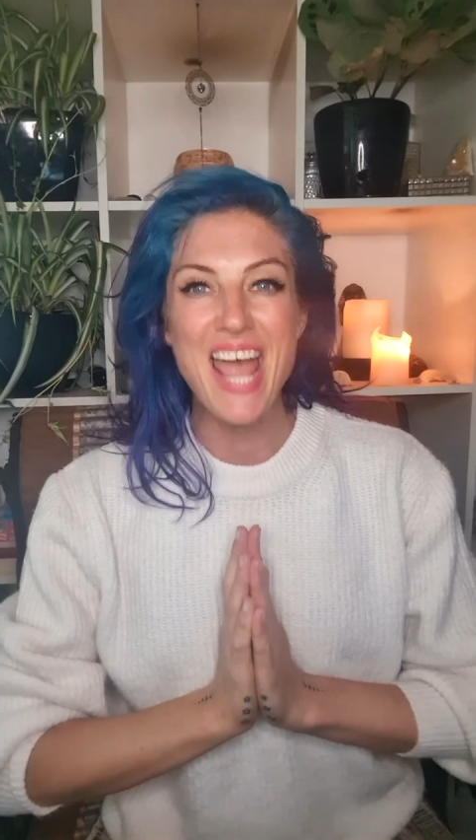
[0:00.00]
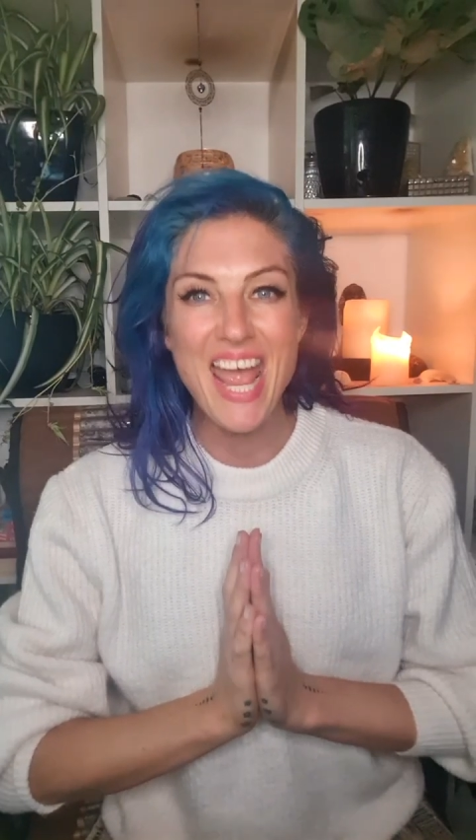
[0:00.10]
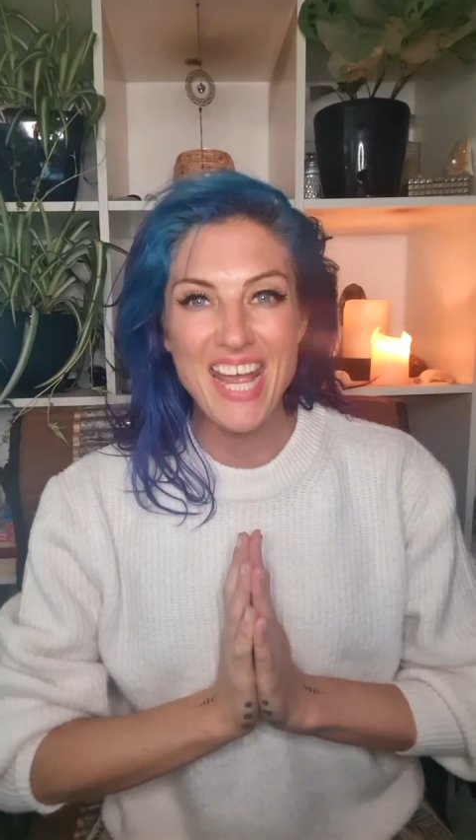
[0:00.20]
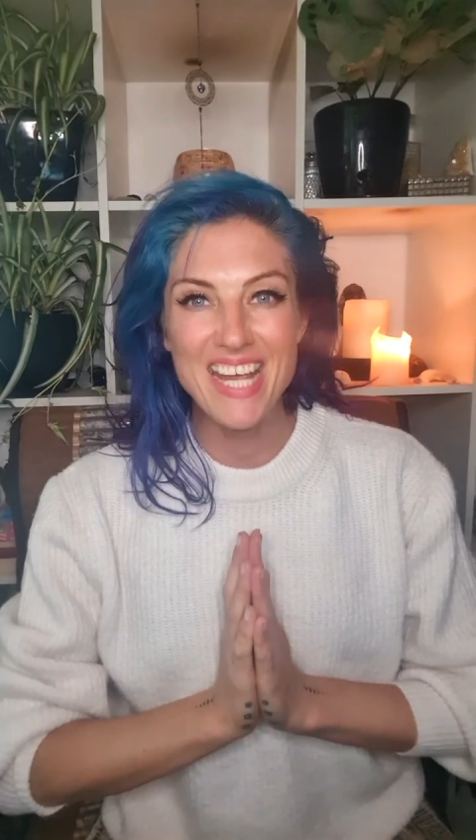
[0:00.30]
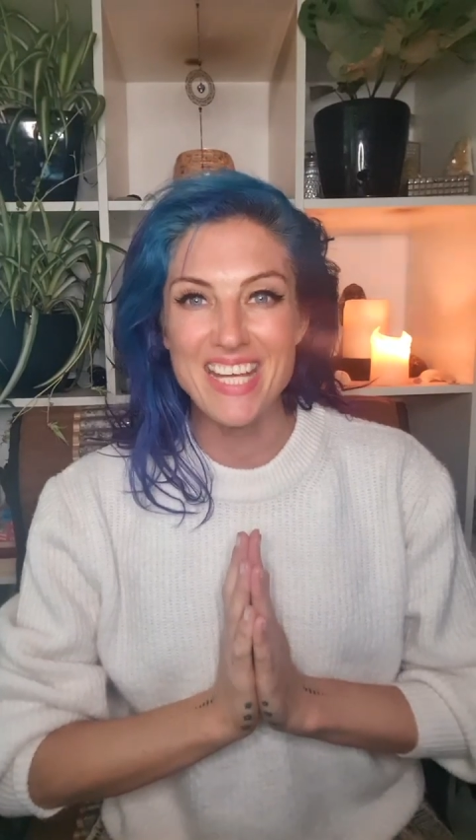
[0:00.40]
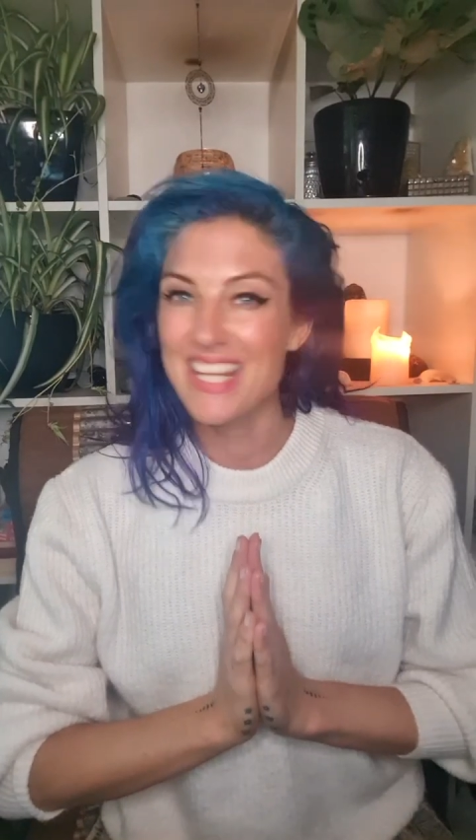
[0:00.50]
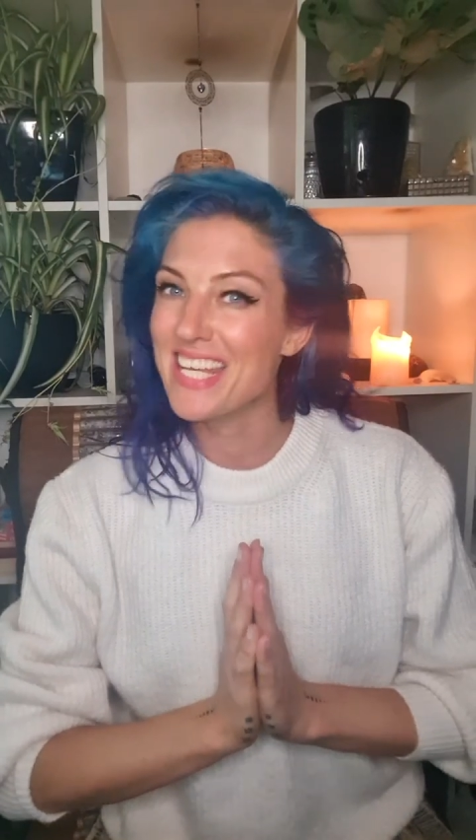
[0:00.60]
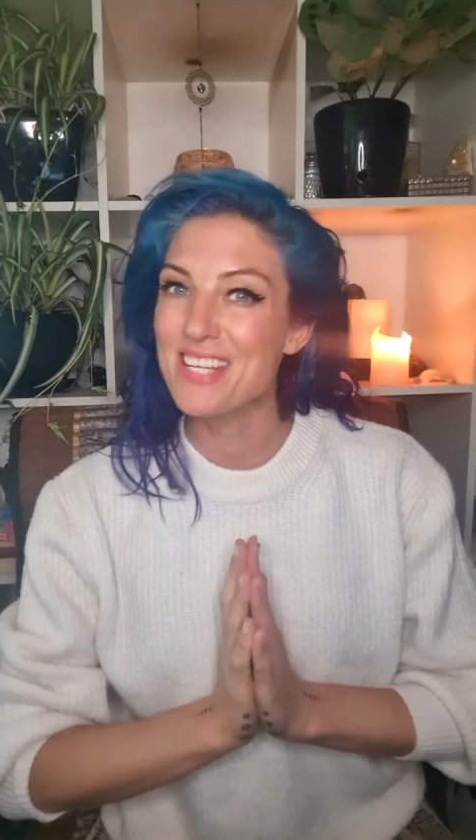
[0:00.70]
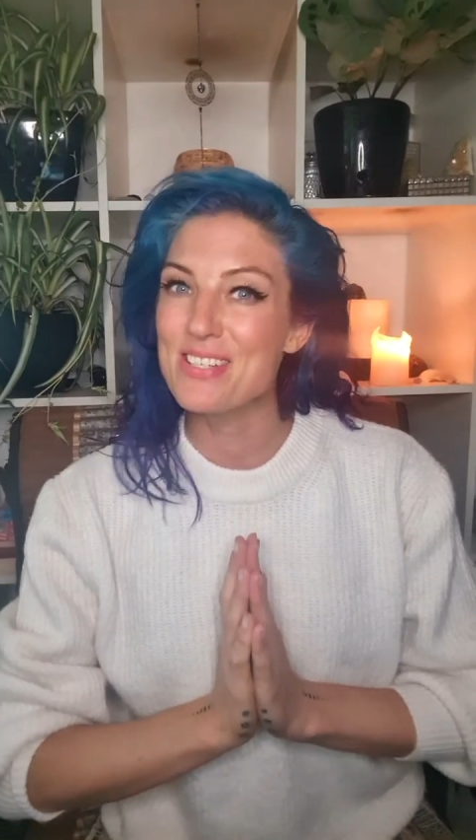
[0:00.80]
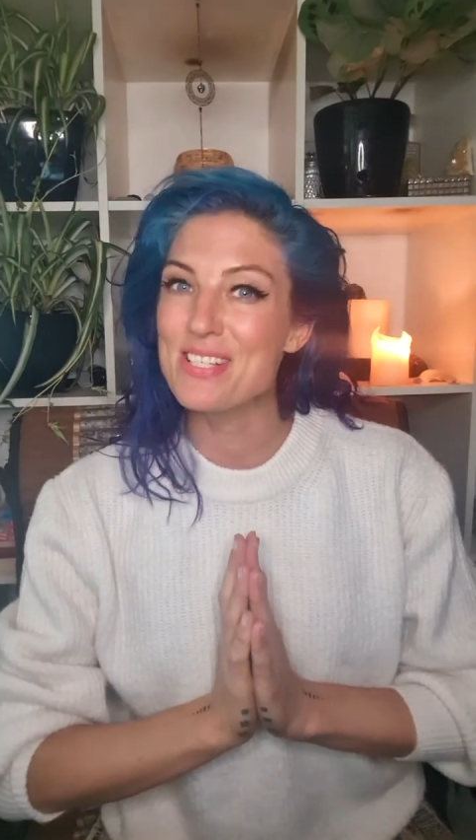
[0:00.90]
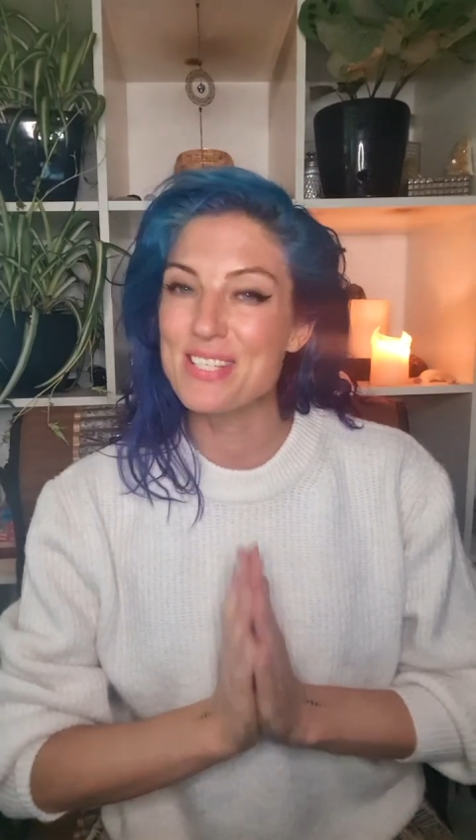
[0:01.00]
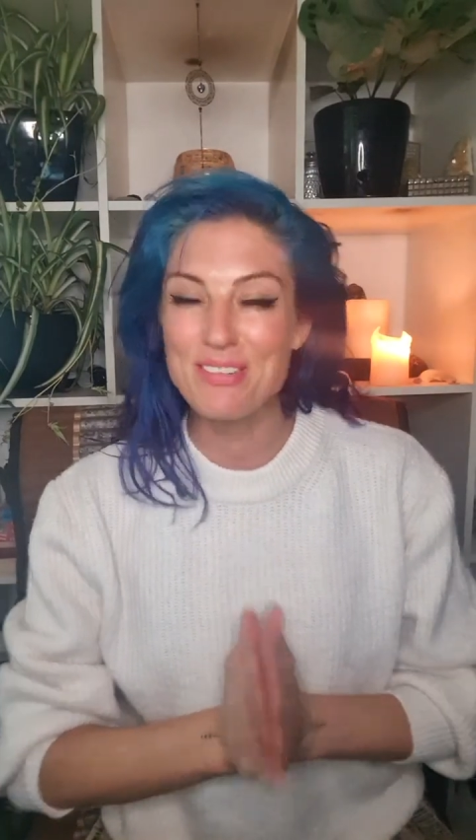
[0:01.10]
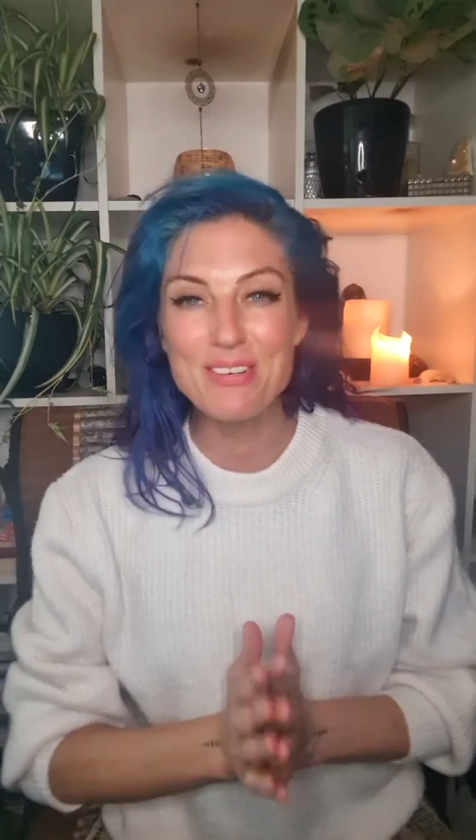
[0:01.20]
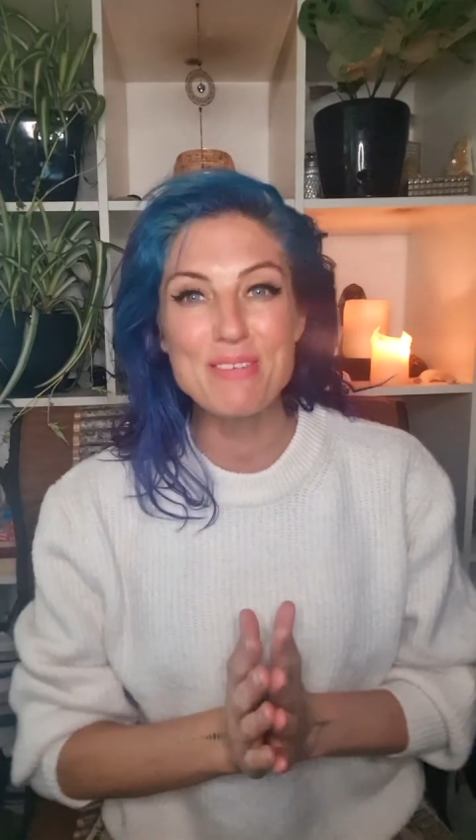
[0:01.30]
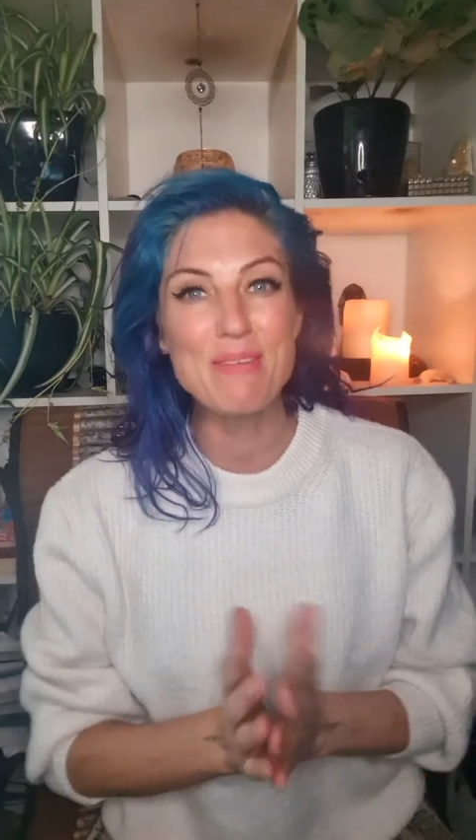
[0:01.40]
Hey, thank you so